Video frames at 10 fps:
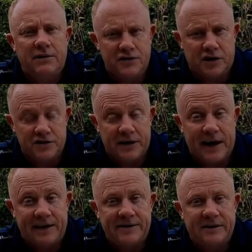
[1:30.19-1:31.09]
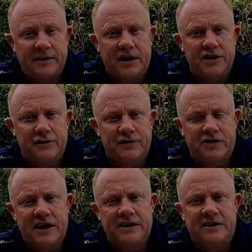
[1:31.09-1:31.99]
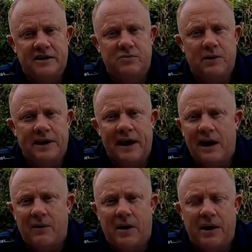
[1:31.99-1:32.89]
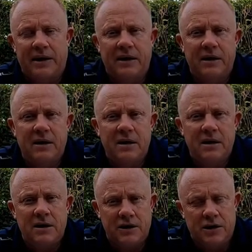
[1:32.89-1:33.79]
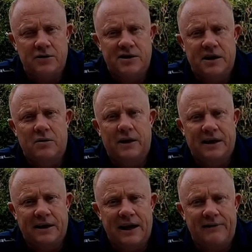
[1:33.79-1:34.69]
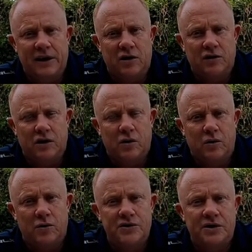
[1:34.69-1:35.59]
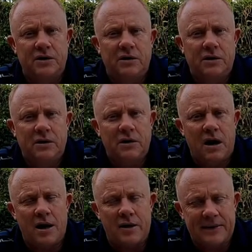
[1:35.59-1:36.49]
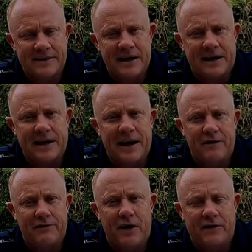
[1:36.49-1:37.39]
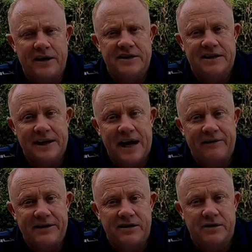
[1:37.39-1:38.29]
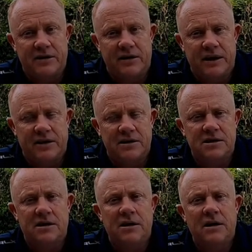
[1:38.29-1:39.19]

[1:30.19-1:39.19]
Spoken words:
just that, and you've seen this week how I use it quite cleverly on the course. I know exactly how far it is to carry certain things.